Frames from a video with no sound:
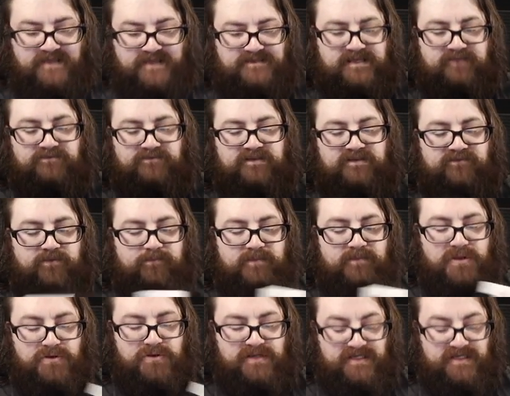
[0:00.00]
They have different
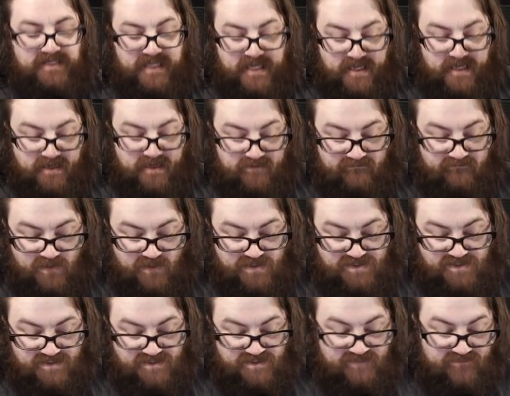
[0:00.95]
muted
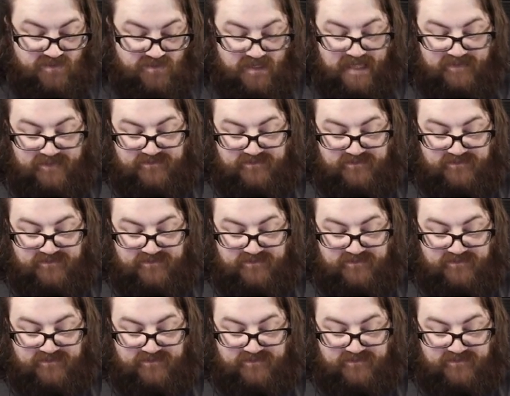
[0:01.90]
versions if you like